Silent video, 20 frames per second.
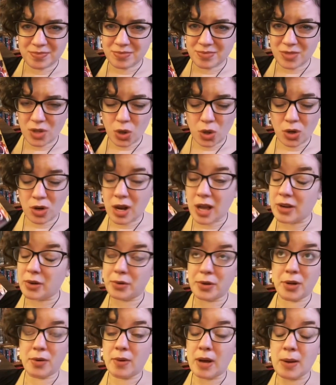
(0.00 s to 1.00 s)
her. I don't
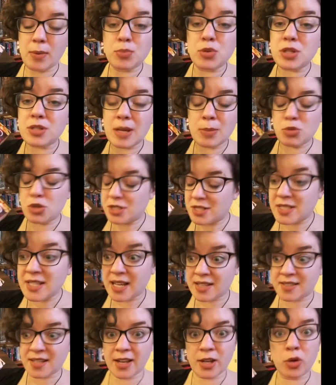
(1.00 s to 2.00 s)
know. I'm just I'm just
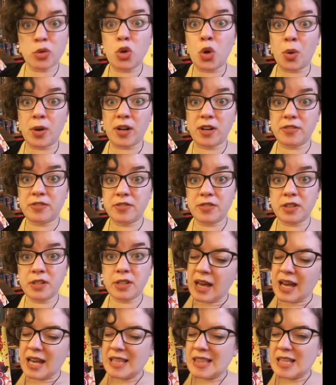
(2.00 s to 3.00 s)
guessing. I don't know enough
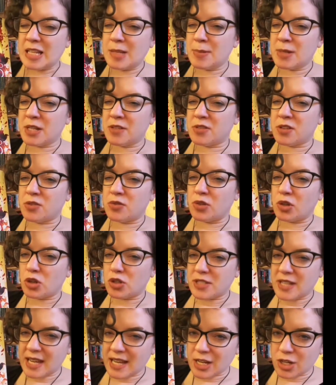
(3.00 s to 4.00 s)
a little bit of the
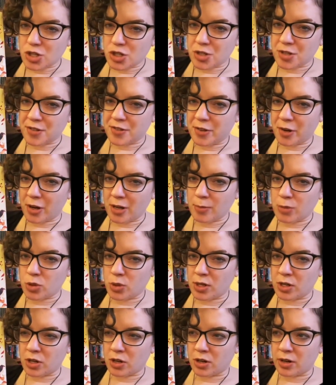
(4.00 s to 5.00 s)
flirtation is starting
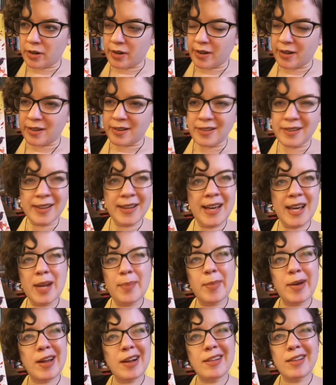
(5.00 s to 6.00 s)
between her and Hunt. And again,
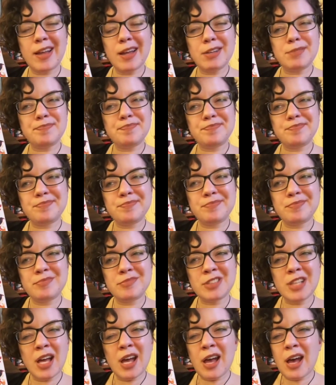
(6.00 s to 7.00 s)
I'm kind of like,
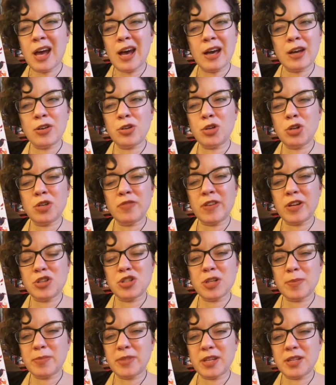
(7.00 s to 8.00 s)
I don't know if I'll
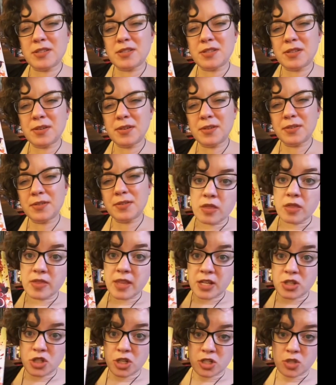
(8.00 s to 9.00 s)
ship this. They
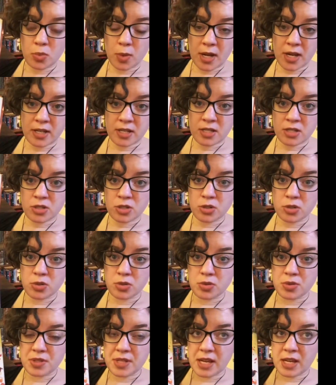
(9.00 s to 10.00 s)
just ran into
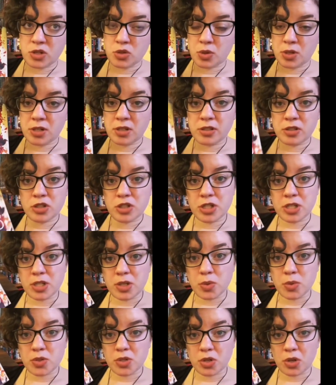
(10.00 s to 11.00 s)
Sandriel and she
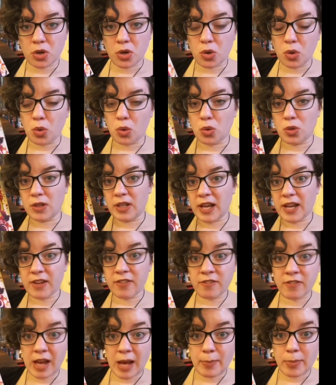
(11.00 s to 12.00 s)
used her whole like
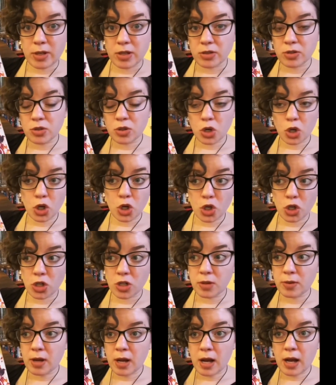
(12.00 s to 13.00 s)
vapid
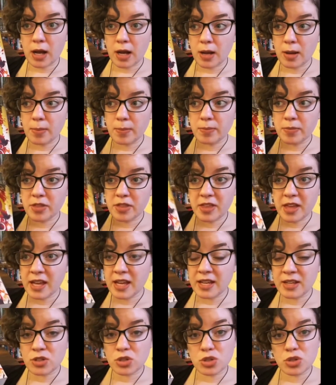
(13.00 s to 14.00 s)
girl uh,
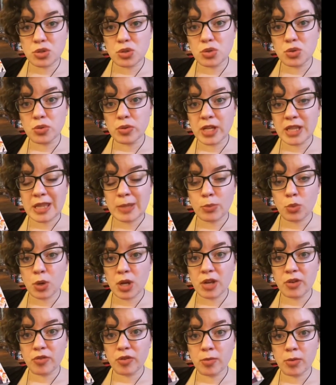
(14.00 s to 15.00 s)
thing to get them
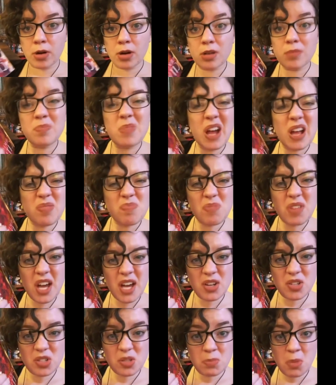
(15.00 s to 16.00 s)
away from her. Kind
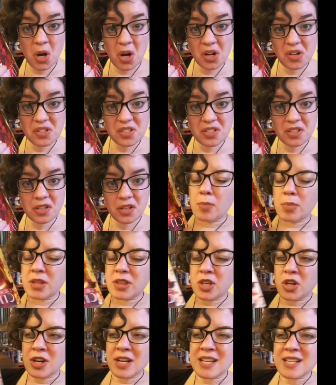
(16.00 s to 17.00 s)
of smart. But
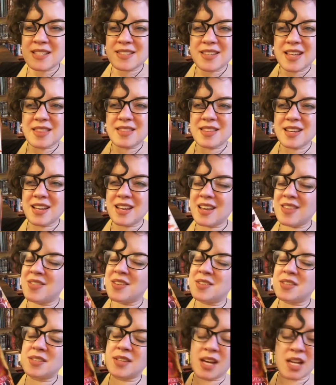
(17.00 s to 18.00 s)
there is that thing, and
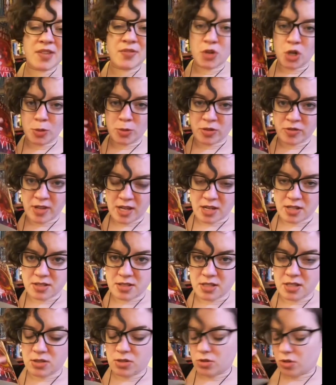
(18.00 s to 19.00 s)
this is kind of an urban
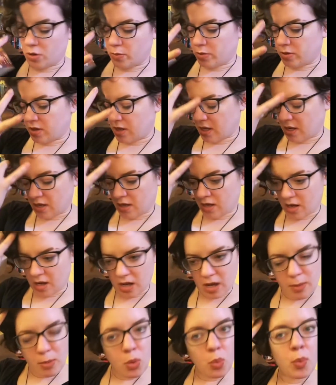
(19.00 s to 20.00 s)
fantasy trope thing,
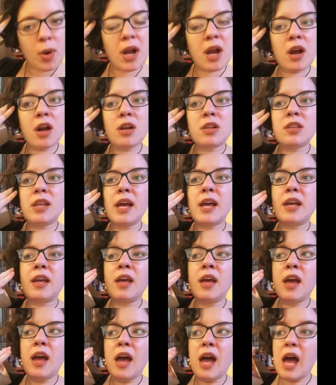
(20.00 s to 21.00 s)
um, where like
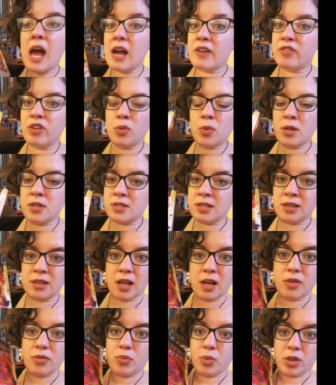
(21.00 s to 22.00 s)
everyone's in
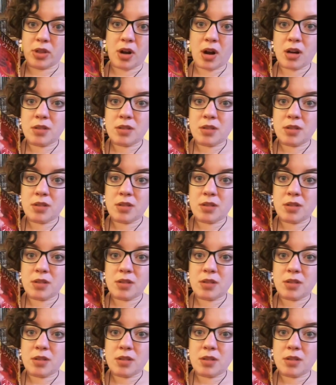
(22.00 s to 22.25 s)
love with her.